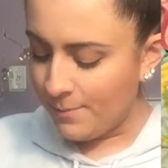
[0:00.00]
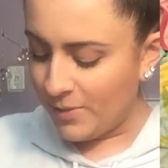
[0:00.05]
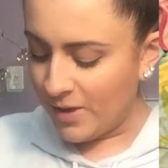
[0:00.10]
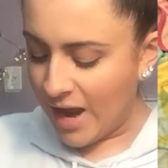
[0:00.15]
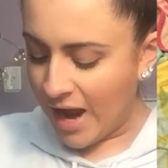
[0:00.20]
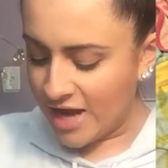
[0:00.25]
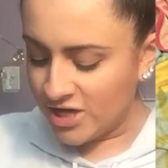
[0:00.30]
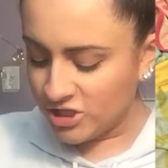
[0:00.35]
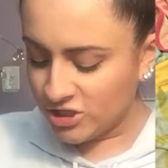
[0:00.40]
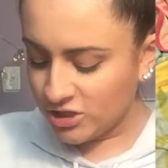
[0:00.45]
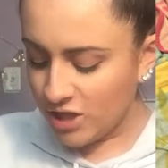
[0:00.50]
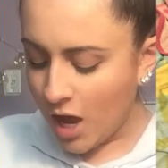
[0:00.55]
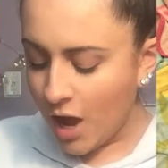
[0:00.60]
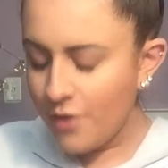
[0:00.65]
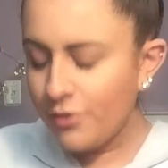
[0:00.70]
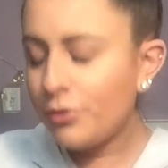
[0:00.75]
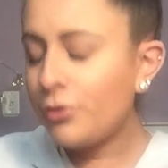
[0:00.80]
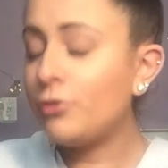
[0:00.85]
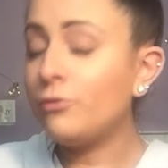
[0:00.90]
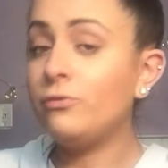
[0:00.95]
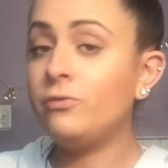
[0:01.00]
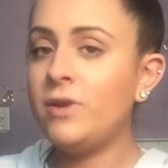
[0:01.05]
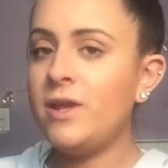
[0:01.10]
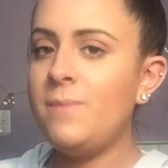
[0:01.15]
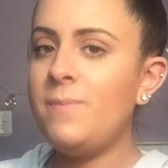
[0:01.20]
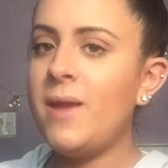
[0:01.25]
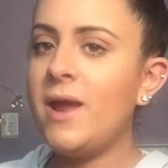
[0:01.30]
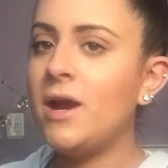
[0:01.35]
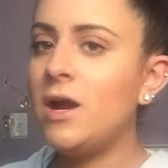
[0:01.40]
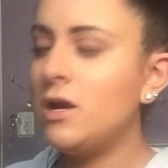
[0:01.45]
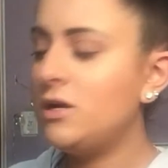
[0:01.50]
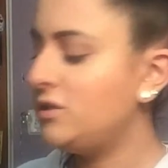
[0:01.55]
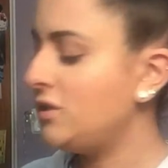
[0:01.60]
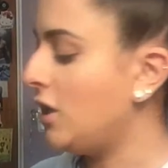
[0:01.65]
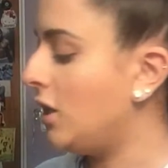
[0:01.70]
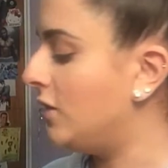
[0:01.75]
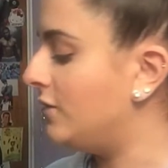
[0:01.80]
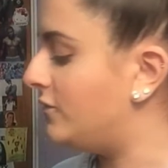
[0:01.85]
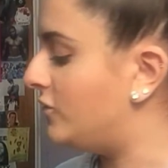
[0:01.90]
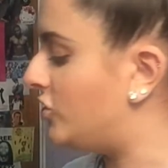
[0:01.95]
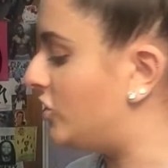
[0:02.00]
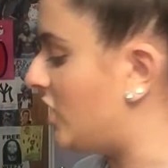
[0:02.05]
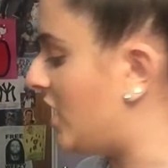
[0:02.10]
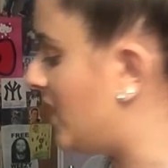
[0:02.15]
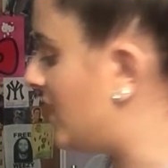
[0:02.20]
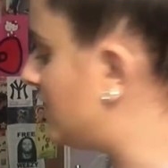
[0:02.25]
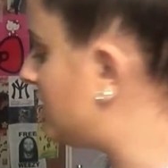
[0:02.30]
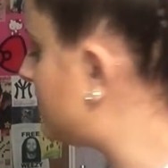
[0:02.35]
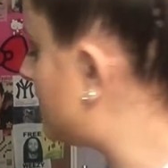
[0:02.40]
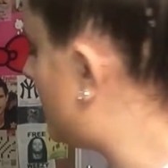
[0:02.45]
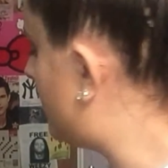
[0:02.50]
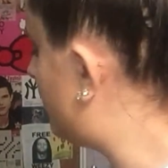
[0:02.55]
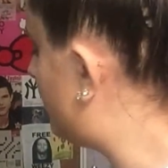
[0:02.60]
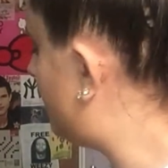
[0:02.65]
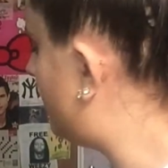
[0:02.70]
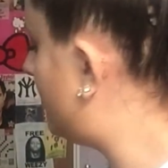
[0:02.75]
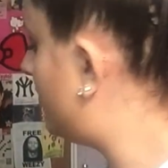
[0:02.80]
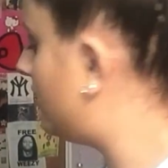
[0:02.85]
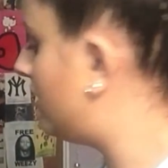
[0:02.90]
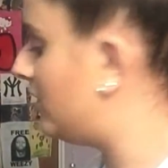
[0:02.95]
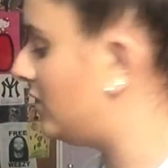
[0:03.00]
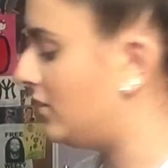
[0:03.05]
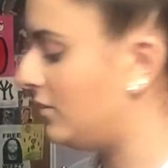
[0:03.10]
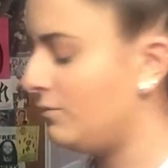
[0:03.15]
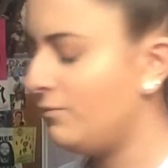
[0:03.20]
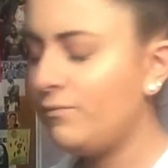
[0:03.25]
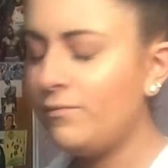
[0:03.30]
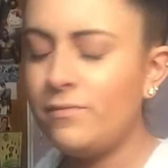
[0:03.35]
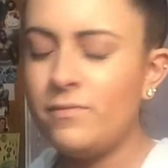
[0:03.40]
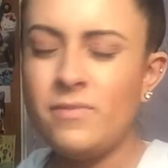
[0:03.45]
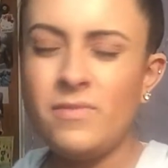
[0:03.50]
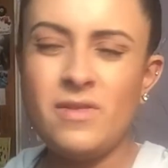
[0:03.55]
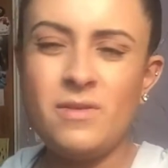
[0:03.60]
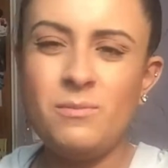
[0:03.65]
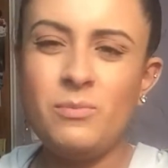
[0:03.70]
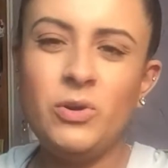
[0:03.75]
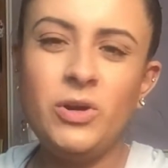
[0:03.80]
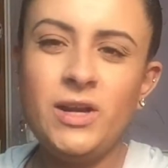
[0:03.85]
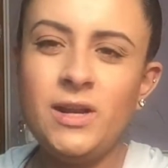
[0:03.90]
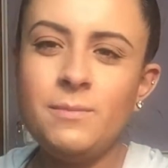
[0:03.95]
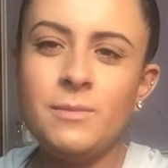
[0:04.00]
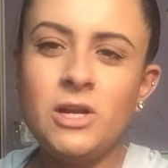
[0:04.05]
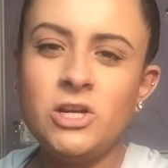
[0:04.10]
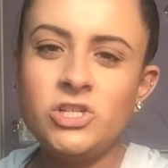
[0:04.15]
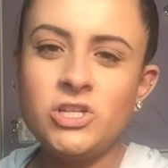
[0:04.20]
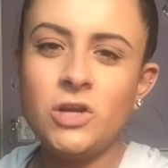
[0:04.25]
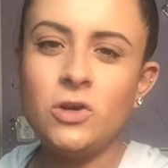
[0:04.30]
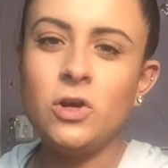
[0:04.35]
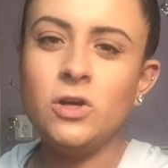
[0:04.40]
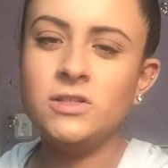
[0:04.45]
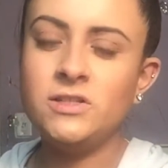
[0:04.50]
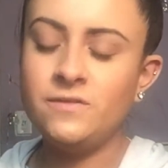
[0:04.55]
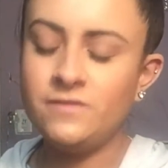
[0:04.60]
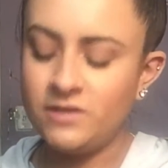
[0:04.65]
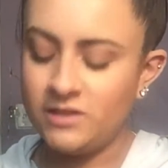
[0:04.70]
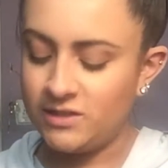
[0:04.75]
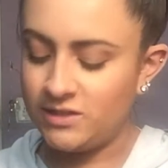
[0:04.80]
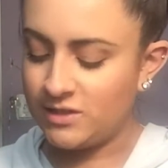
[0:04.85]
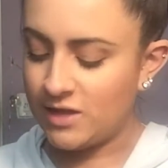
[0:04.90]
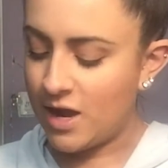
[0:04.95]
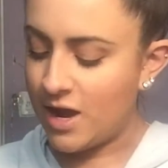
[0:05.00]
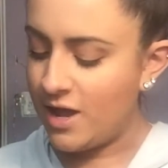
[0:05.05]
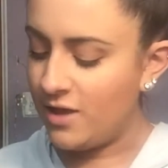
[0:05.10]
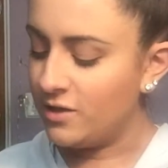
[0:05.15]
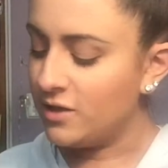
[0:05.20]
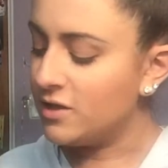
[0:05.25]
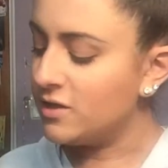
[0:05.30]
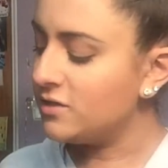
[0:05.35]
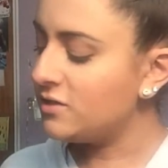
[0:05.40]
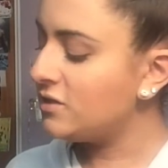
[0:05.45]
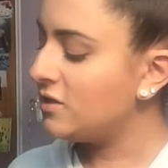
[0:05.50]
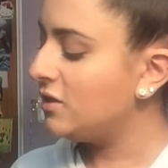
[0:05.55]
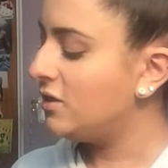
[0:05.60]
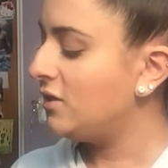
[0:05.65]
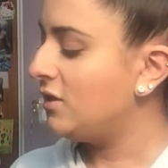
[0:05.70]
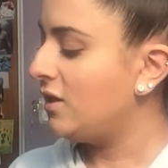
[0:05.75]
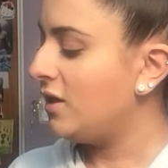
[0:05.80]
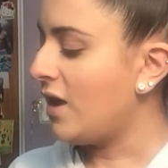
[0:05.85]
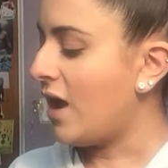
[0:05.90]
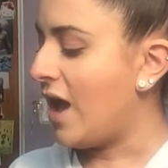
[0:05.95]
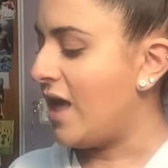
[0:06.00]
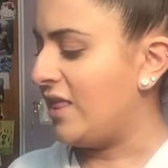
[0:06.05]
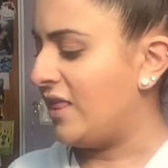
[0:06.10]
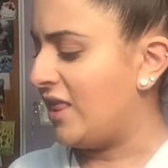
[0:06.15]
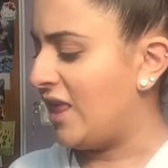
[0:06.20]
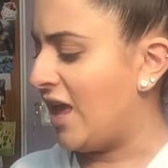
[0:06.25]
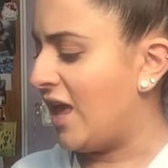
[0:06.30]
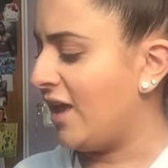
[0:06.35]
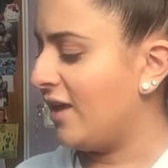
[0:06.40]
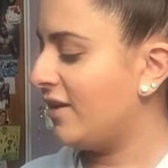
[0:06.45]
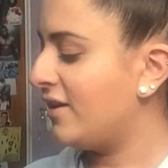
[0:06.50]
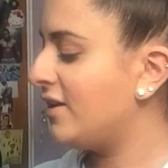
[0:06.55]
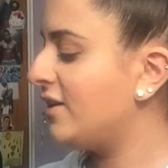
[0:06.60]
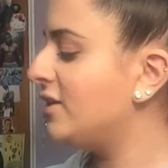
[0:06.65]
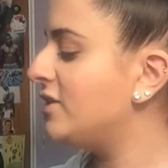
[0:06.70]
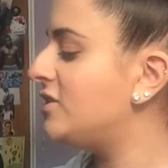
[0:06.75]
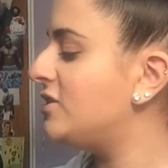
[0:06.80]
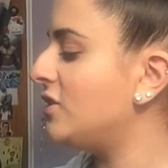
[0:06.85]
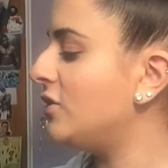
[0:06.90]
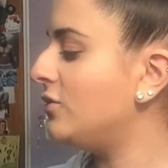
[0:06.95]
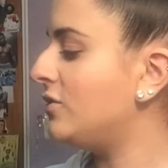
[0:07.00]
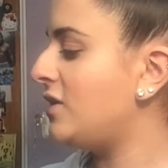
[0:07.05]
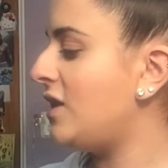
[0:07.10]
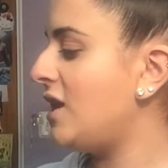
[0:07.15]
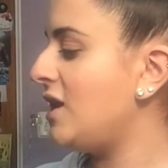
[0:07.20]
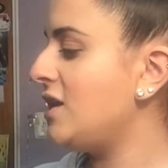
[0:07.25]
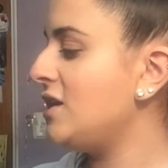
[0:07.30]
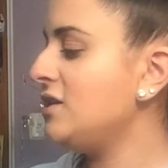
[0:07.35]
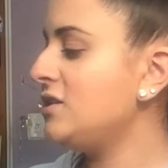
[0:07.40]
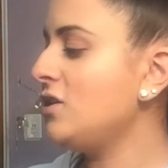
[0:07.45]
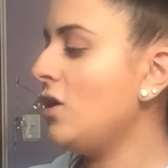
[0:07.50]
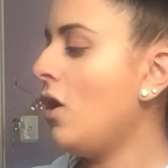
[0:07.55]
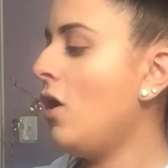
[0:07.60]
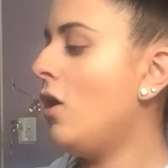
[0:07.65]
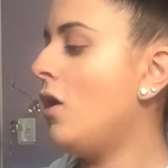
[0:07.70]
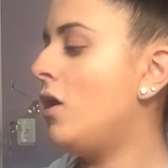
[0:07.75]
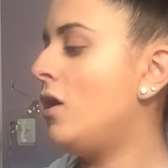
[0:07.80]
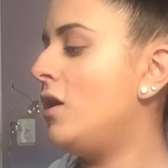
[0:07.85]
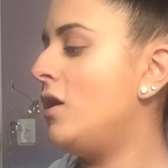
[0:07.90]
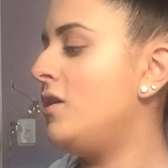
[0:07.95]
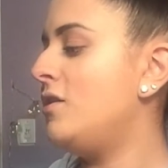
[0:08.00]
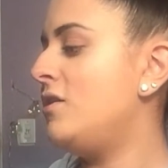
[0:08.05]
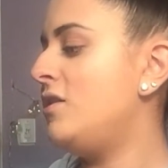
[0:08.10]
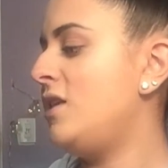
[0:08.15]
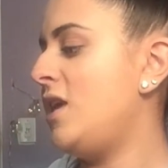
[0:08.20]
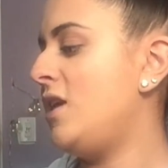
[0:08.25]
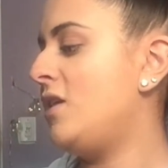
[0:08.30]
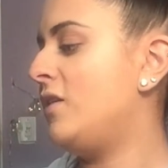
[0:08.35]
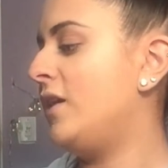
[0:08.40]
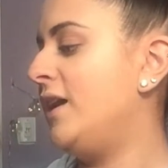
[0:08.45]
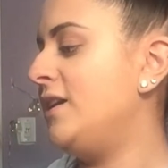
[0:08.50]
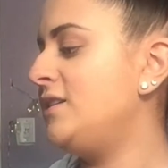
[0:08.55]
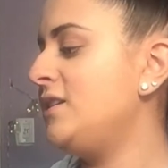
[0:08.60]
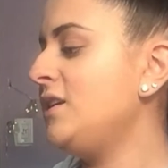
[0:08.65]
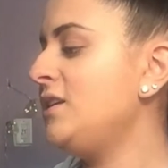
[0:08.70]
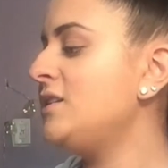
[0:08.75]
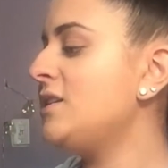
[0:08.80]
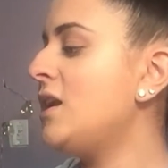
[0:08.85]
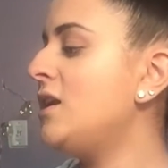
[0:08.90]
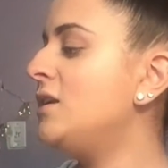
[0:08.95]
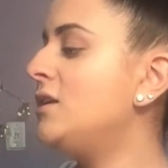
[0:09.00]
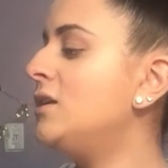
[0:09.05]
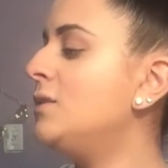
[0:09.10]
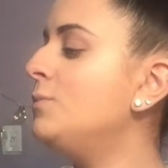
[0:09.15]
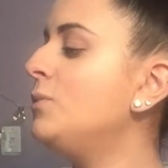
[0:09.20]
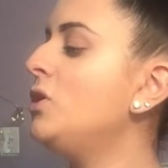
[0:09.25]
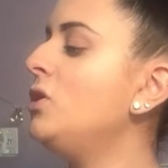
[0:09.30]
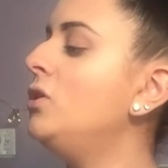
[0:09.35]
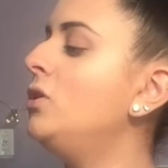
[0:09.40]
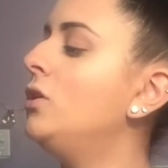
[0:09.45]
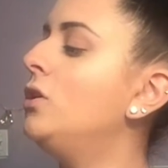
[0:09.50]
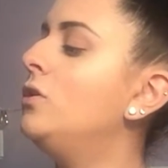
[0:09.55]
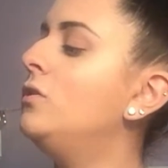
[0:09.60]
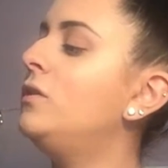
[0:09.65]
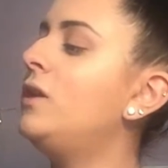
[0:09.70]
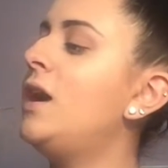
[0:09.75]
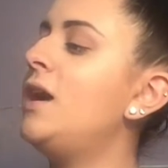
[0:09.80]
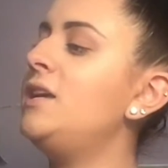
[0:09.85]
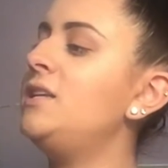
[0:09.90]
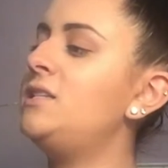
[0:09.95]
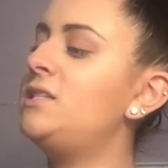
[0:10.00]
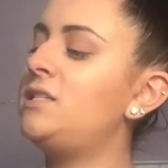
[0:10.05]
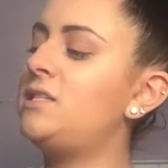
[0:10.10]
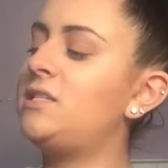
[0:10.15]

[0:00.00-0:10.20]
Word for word: But I just got 3 pairs of jeans, and they're pretty much like all different styles, I think. So these are the classic denim low-rise